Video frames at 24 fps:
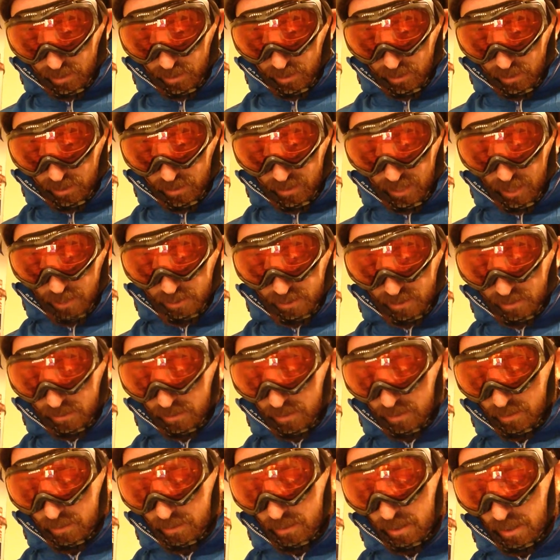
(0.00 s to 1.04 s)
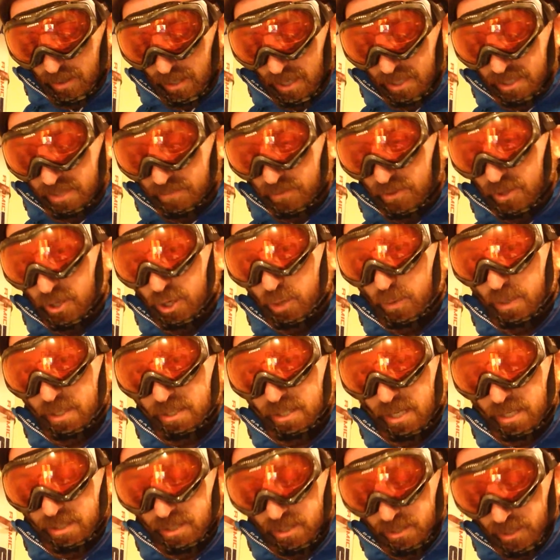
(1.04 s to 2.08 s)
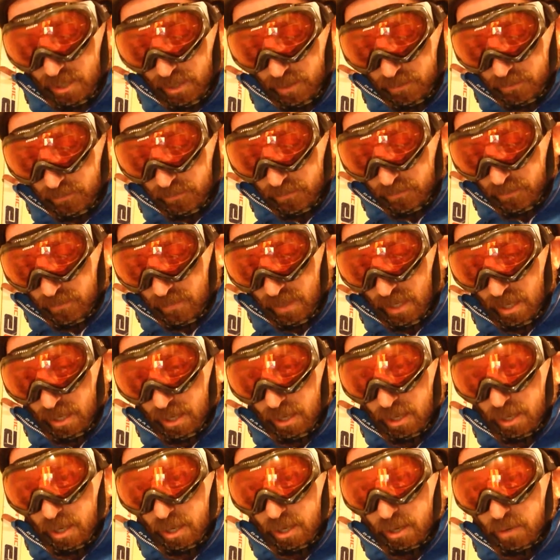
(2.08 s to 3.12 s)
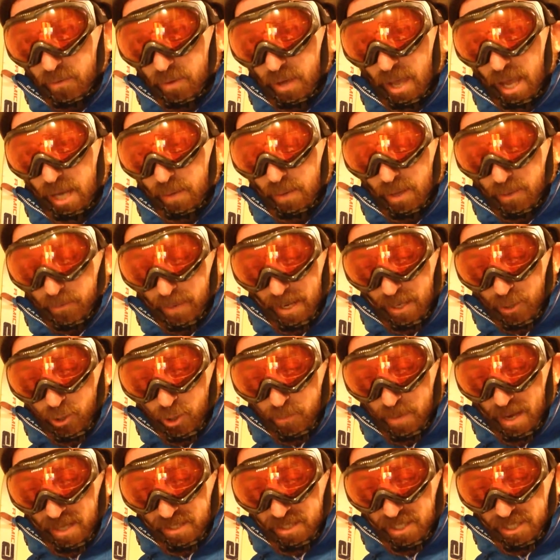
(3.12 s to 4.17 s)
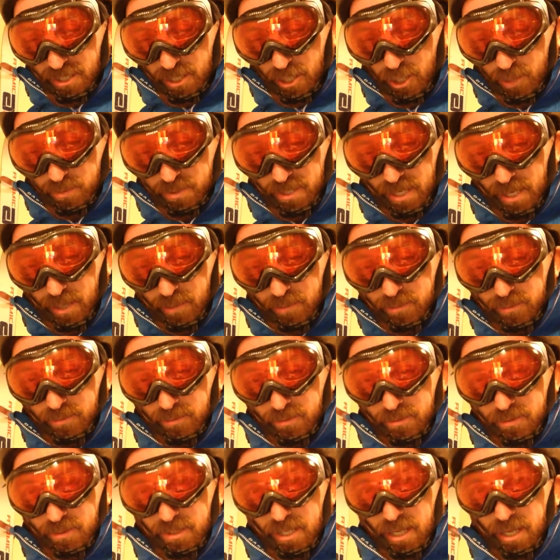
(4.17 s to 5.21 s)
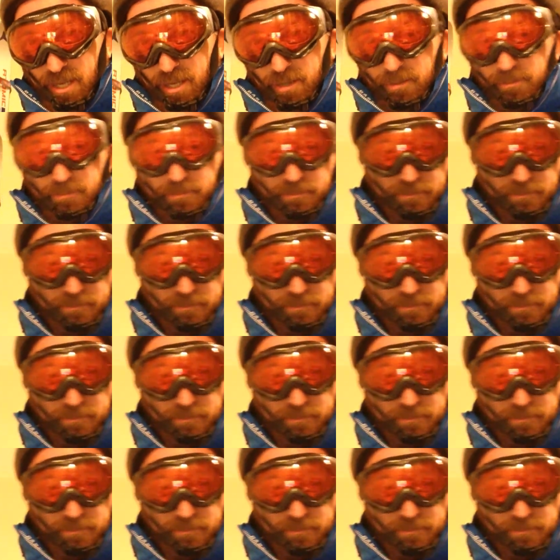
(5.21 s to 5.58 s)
and get an answer for the new intensity. Right, anyway, better go back to the slopes now. See ya.